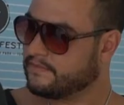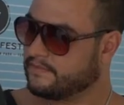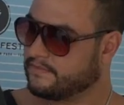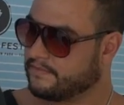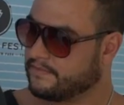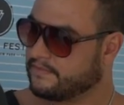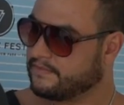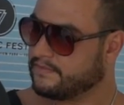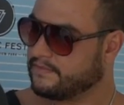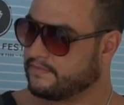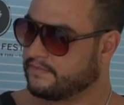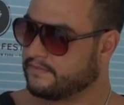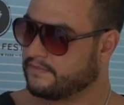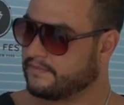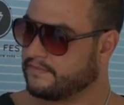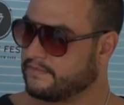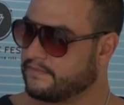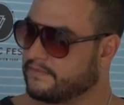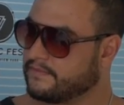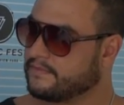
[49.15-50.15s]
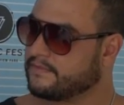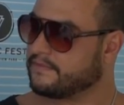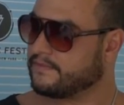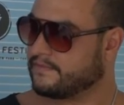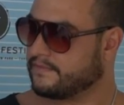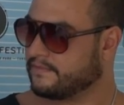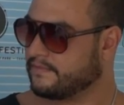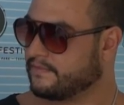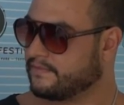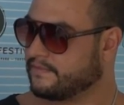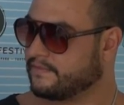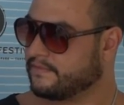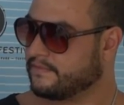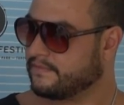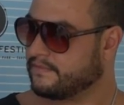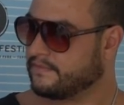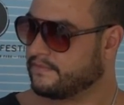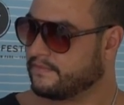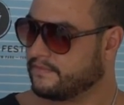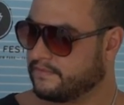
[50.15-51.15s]

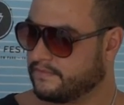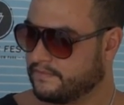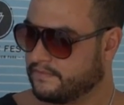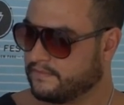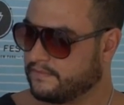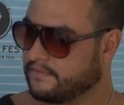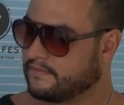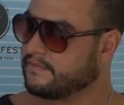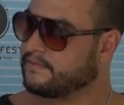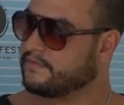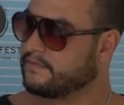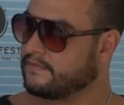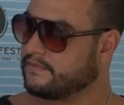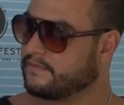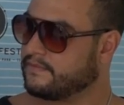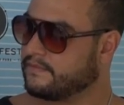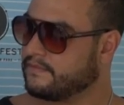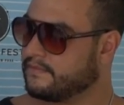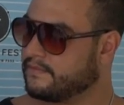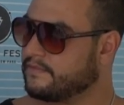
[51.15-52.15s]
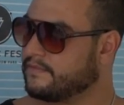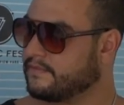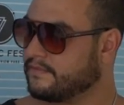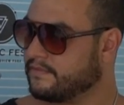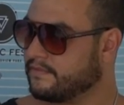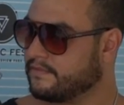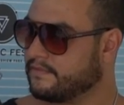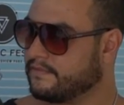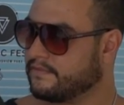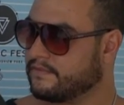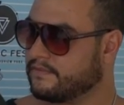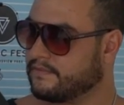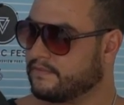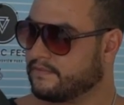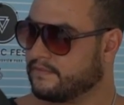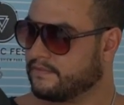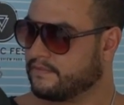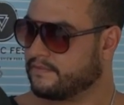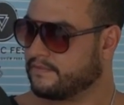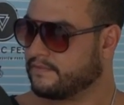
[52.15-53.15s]

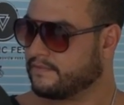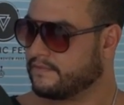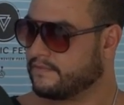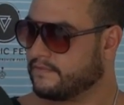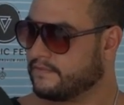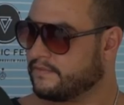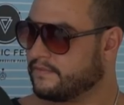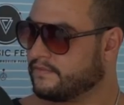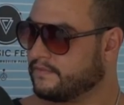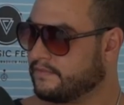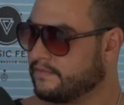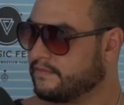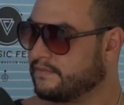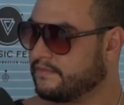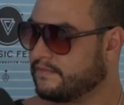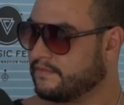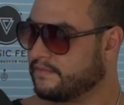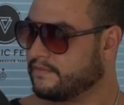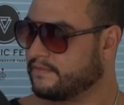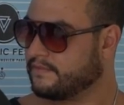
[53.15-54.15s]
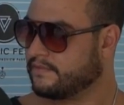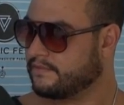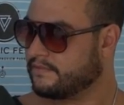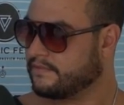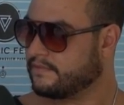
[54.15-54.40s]
The person shown says nothing.